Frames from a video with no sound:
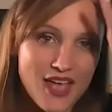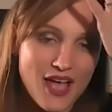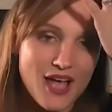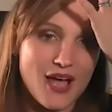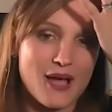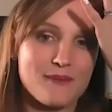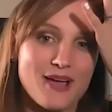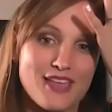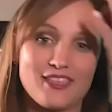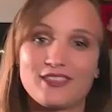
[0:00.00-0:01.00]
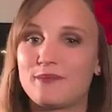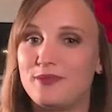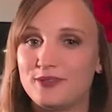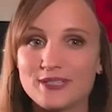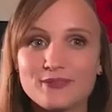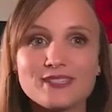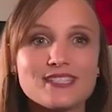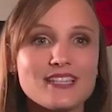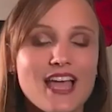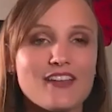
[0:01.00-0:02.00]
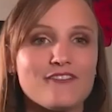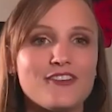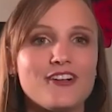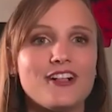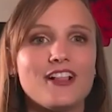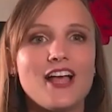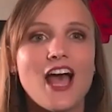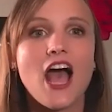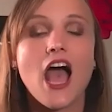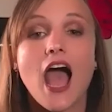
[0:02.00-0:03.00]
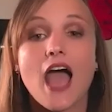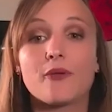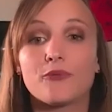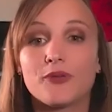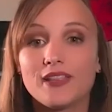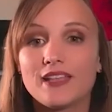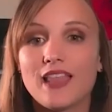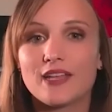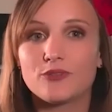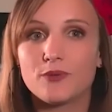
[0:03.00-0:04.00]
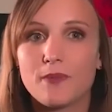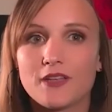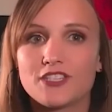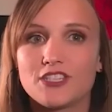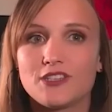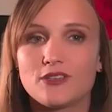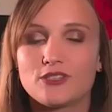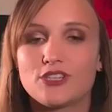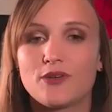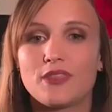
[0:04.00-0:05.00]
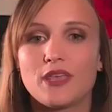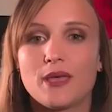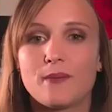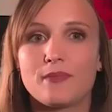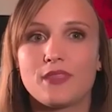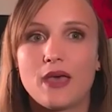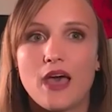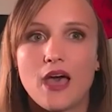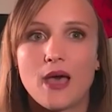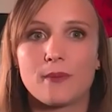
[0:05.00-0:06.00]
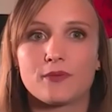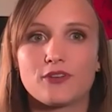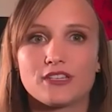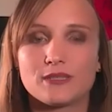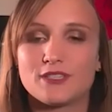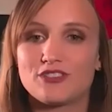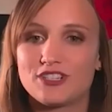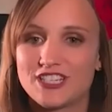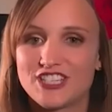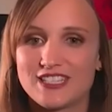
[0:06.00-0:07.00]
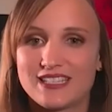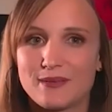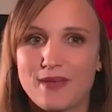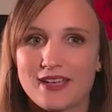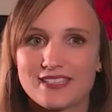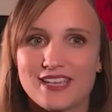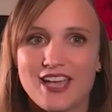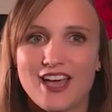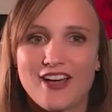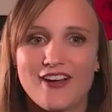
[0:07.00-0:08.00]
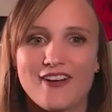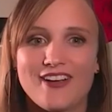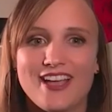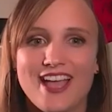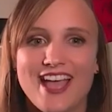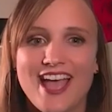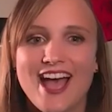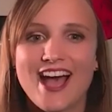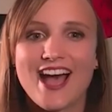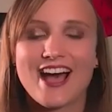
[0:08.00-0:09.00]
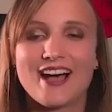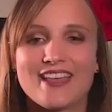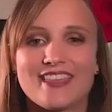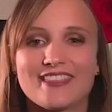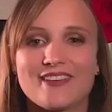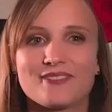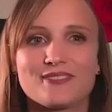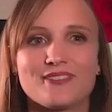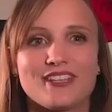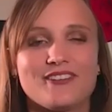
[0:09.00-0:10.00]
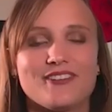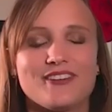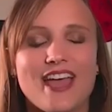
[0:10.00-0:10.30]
I thought the music was delightful. I really liked when Panchito showed them the Christmas traditions in Mexico. I thought that was really cool.